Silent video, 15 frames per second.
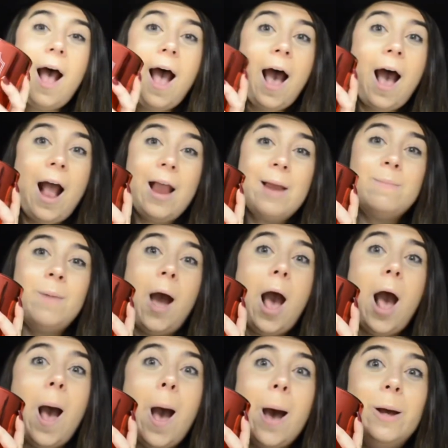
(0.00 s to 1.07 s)
I'm
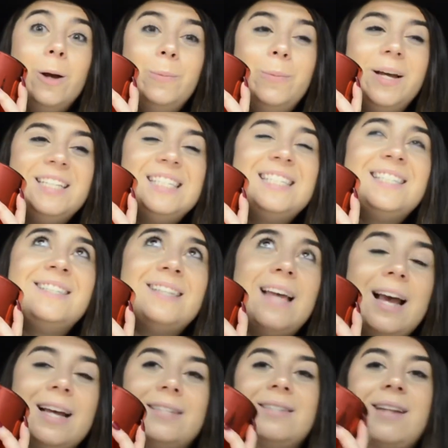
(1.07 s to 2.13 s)

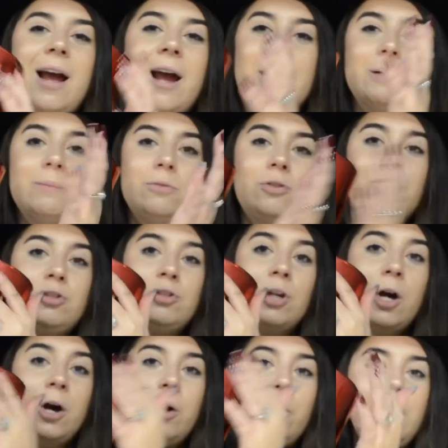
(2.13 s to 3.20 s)
obsessed. I am
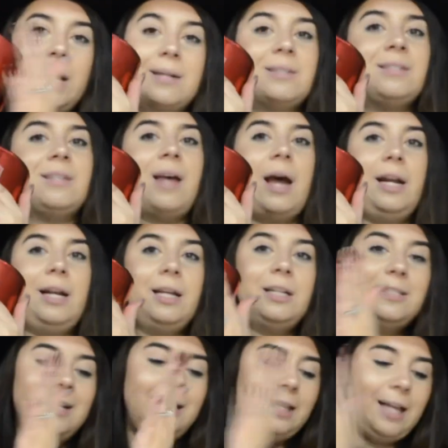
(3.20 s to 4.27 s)
so excited
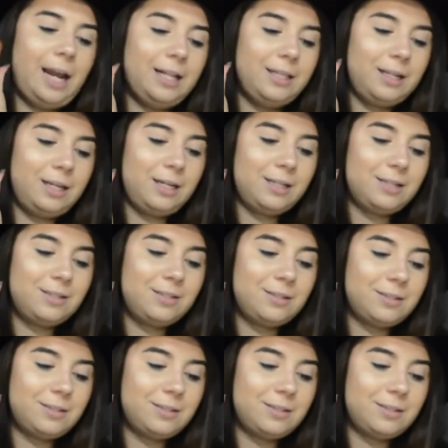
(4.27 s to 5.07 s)
to light this.